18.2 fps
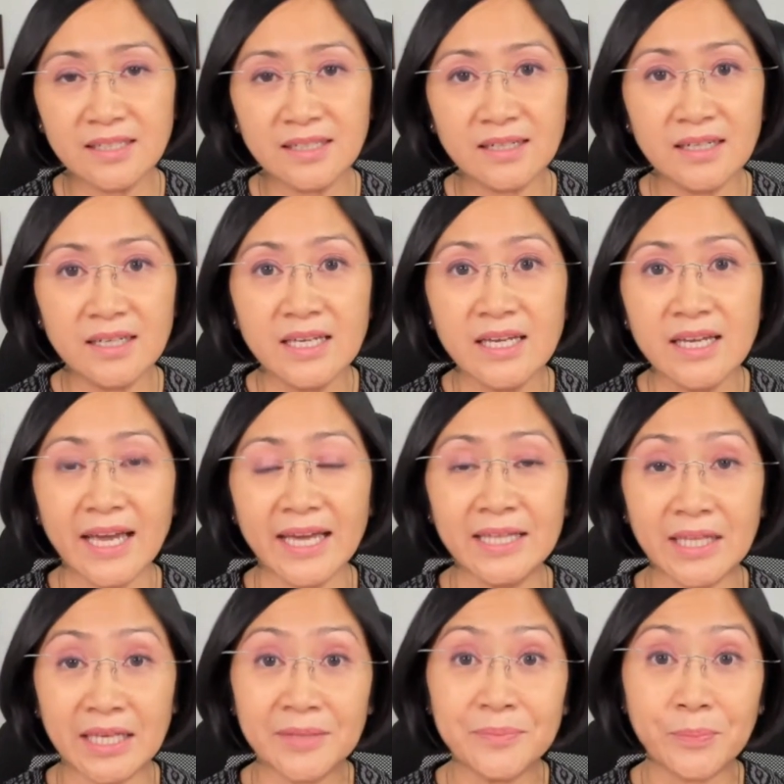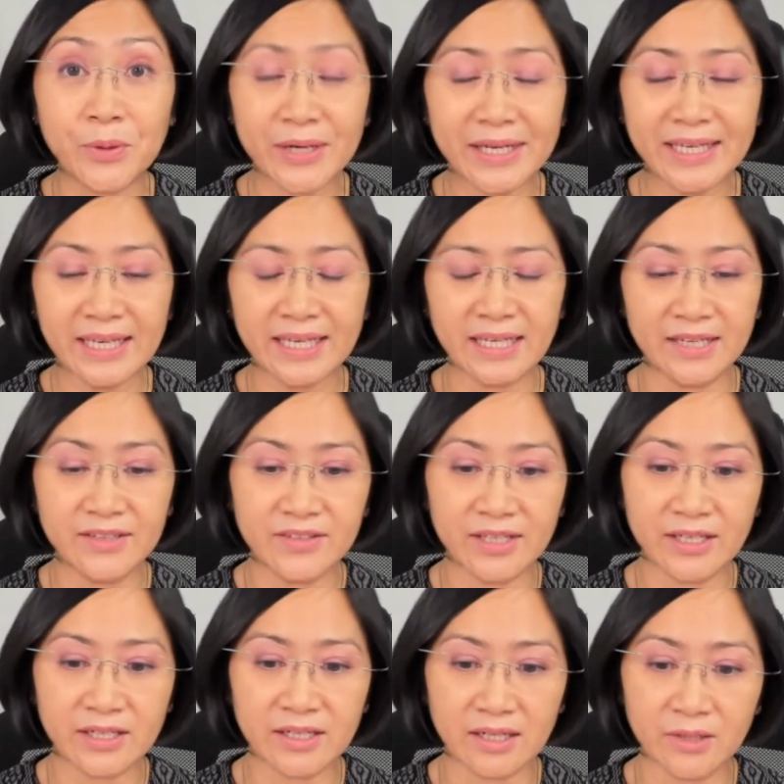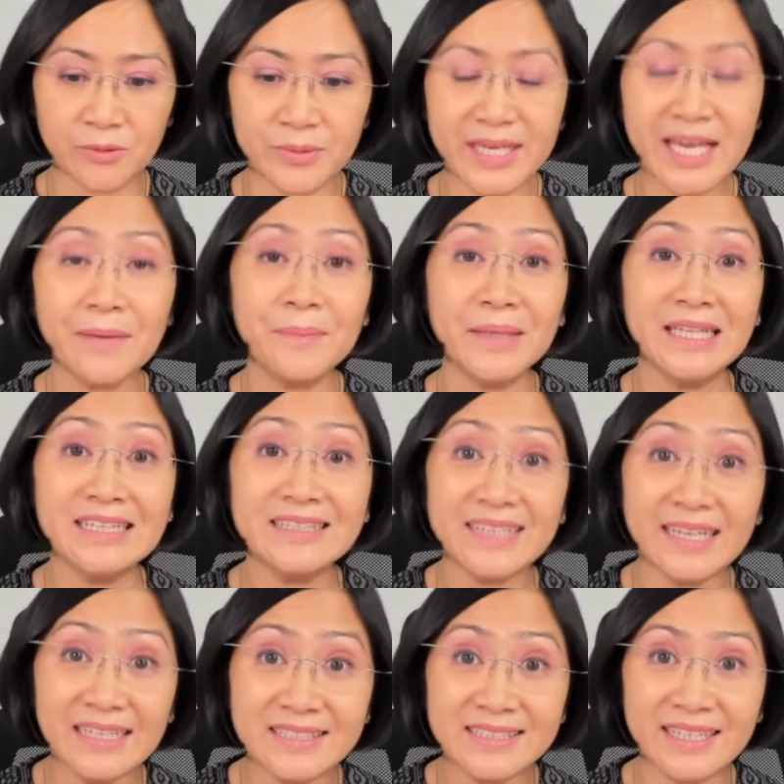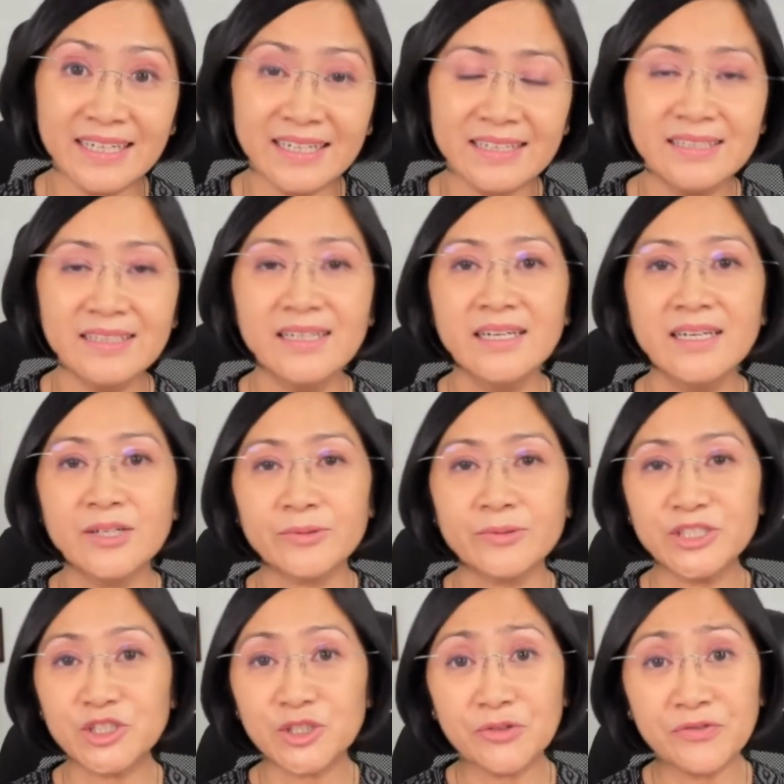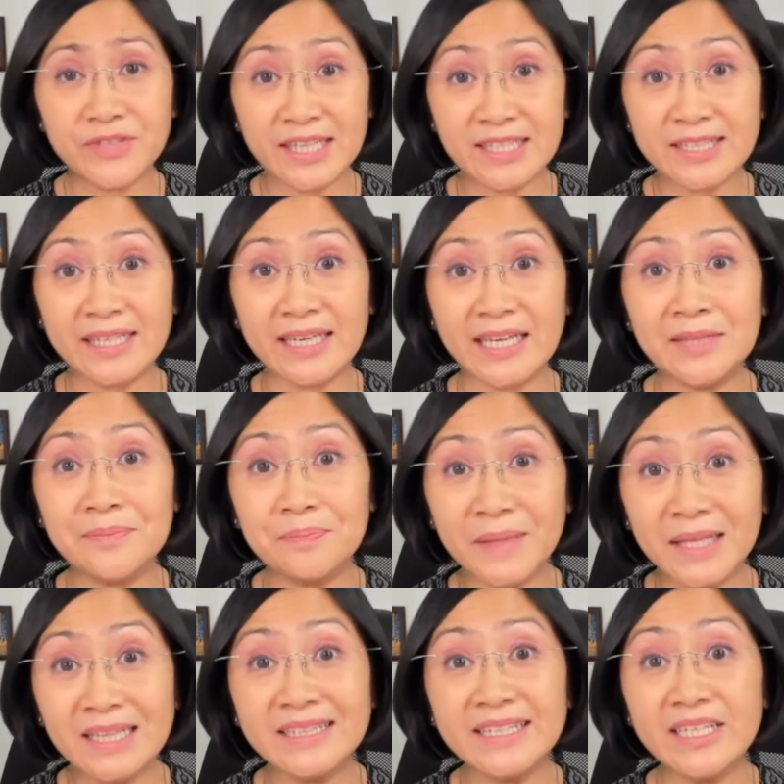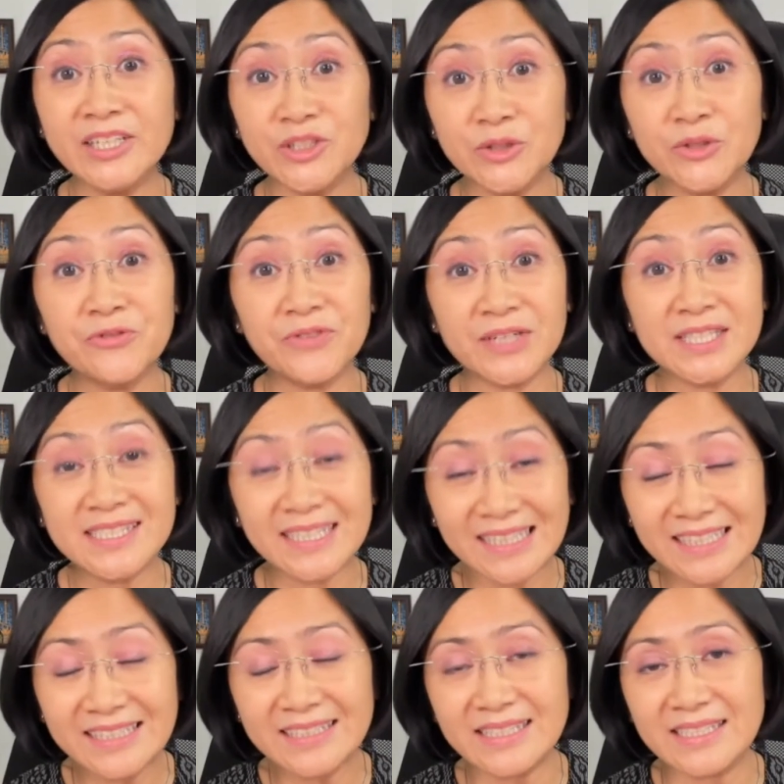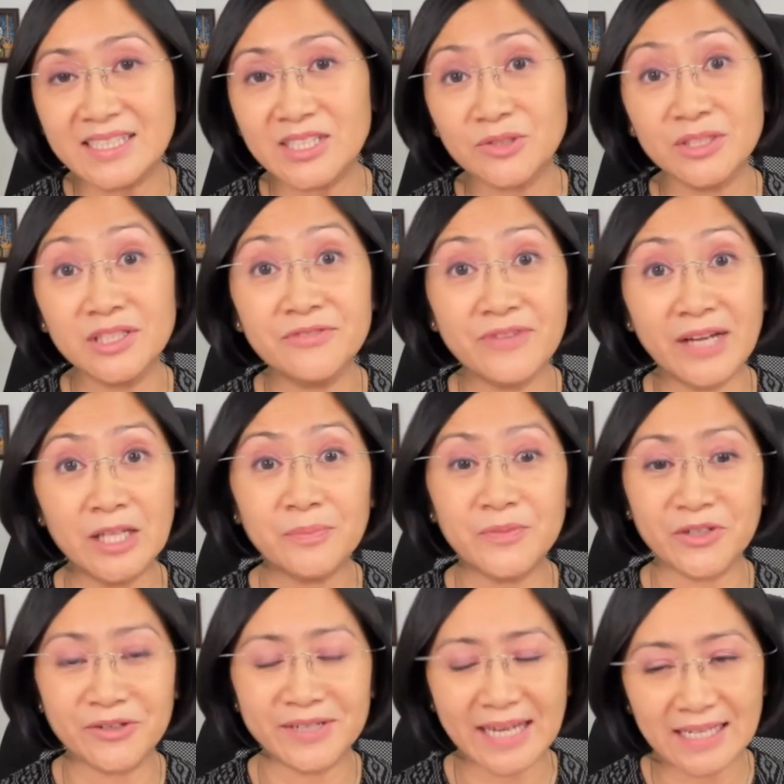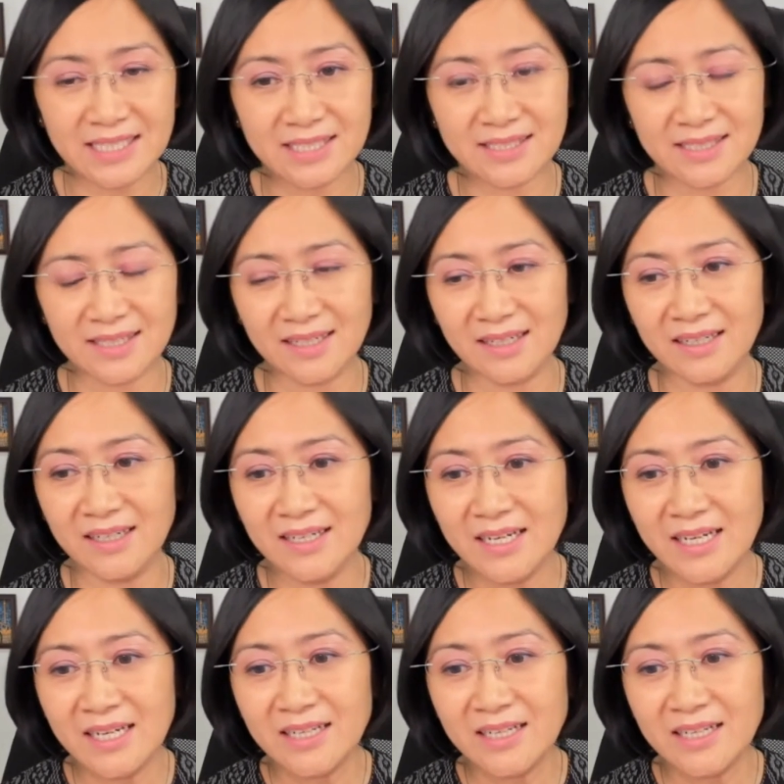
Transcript: uh, and and bringing i think uh, rehabilitating rejuvenating and building new facilities to develop their gas uh,